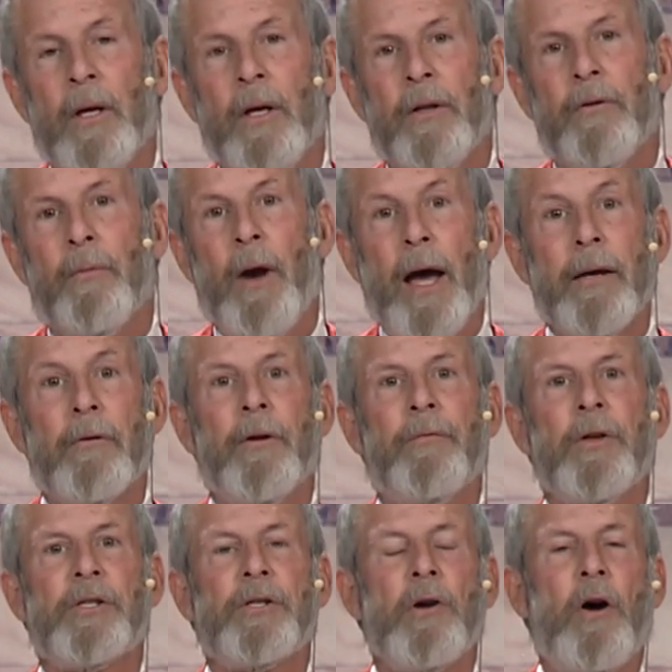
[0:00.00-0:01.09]
The writer of
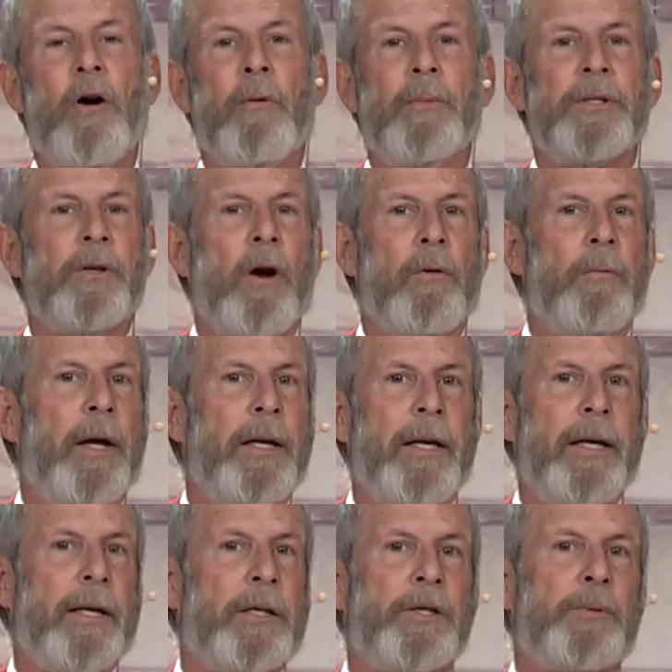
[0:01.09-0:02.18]
the psalm has
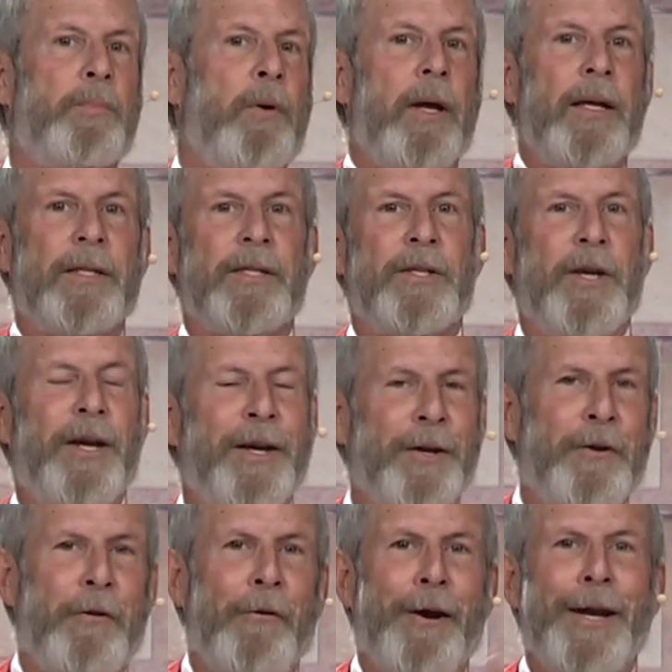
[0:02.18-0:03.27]
already expressed
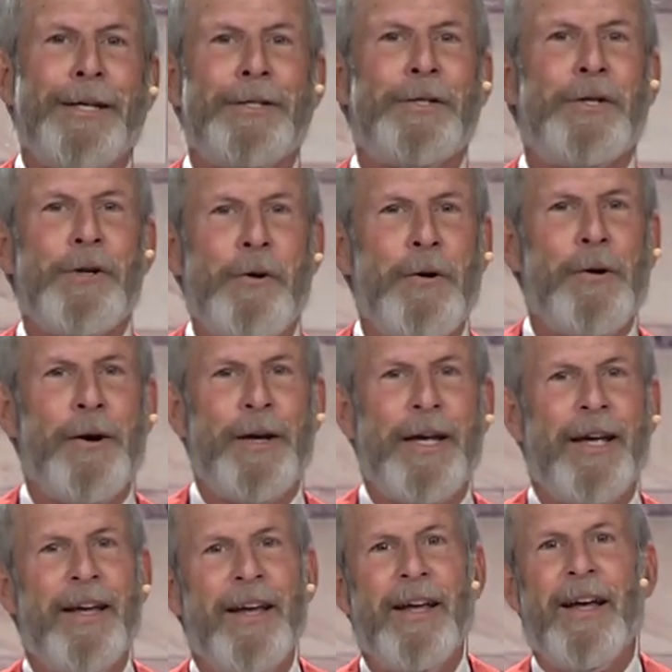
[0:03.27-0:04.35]
great joy
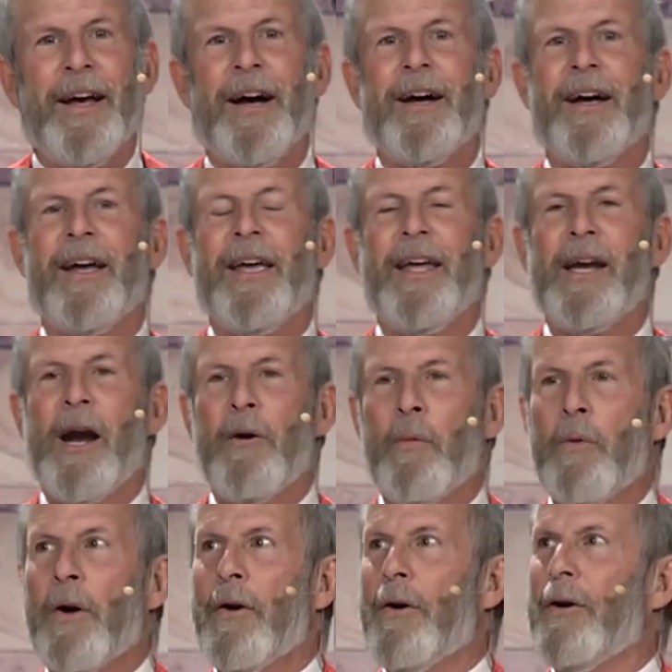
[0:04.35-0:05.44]
in our
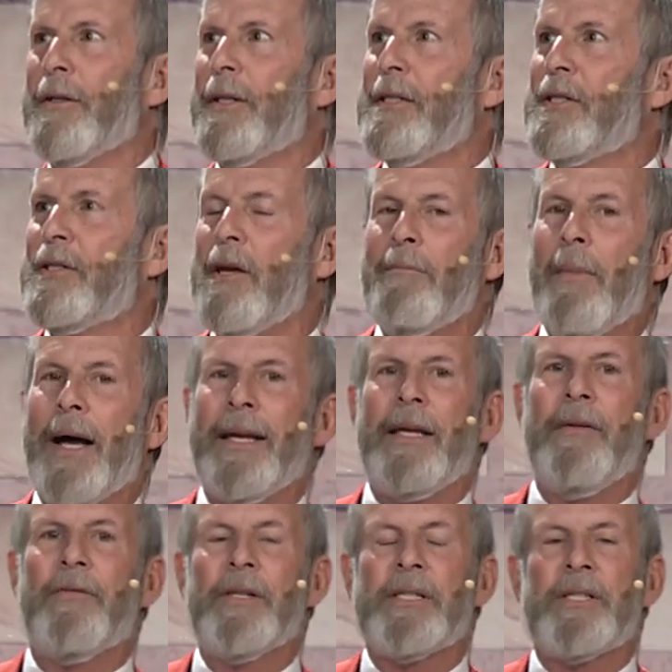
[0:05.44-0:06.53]
world, and some might
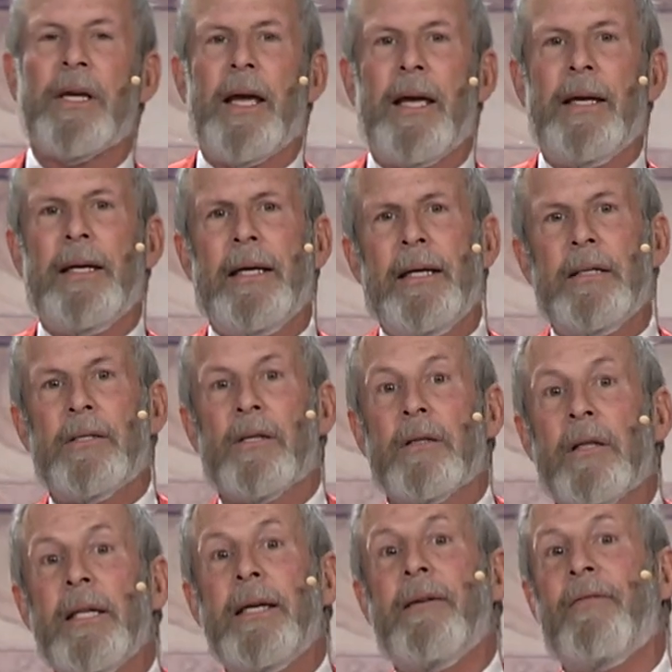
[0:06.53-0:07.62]
even say is
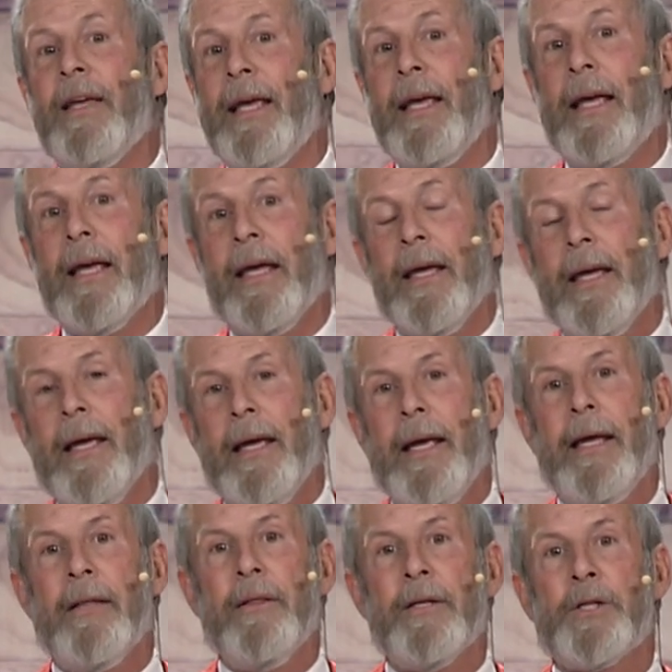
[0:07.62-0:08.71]
living
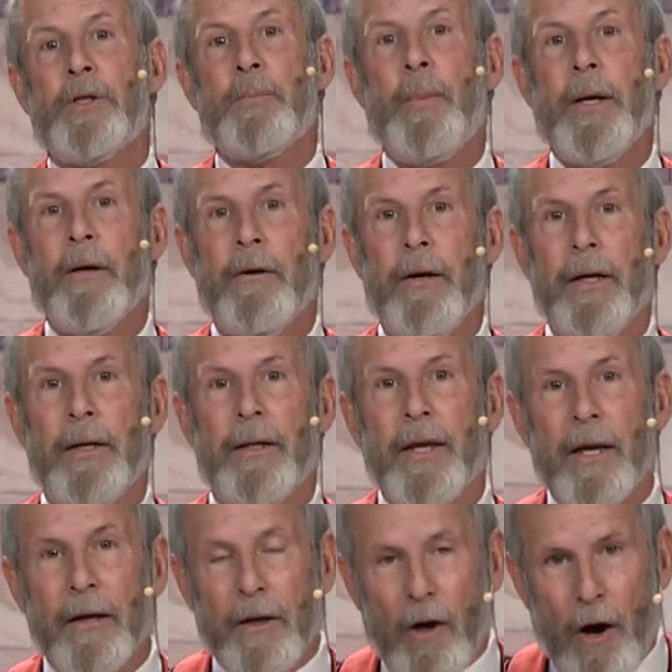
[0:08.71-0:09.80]
in the Spirit.
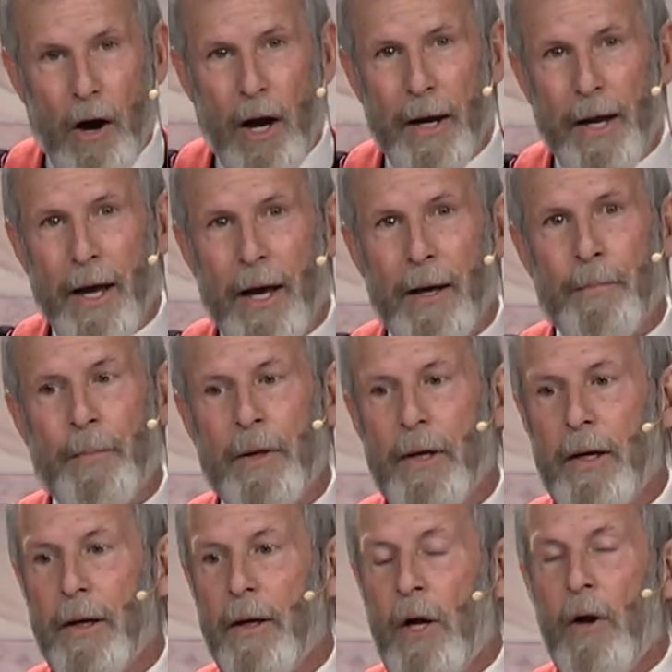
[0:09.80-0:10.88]
They're caught up in
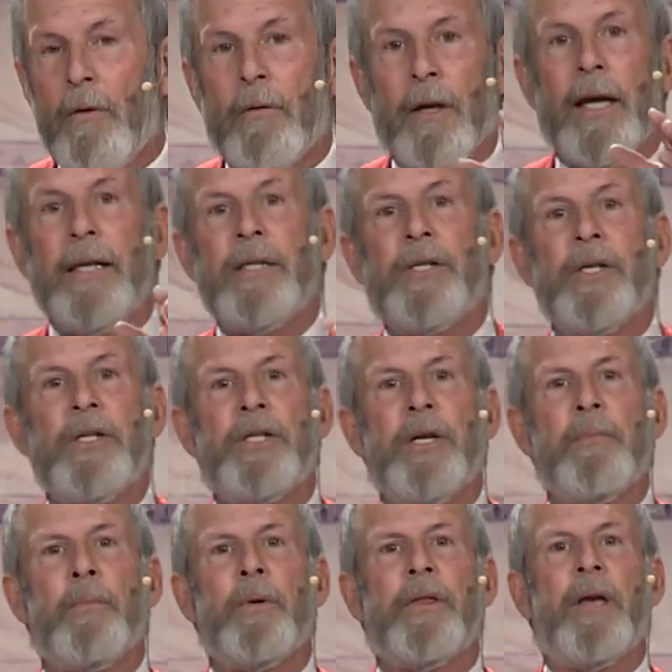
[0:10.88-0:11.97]
a
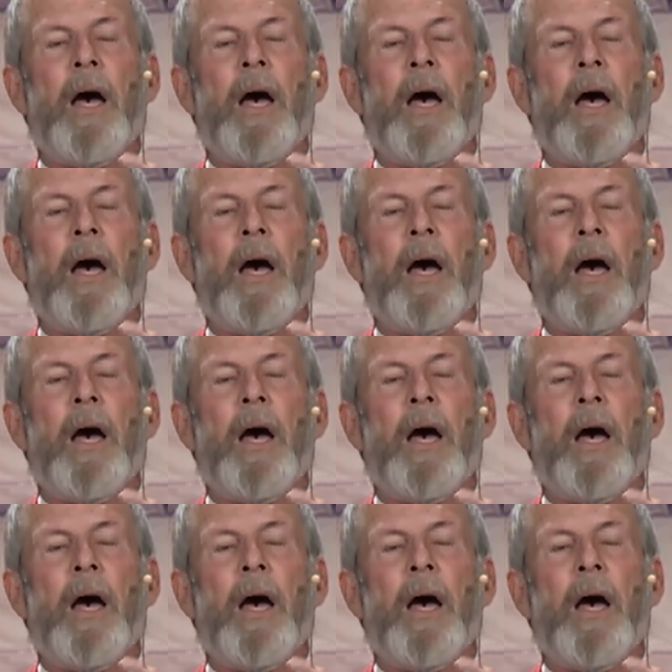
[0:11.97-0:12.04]
relationship with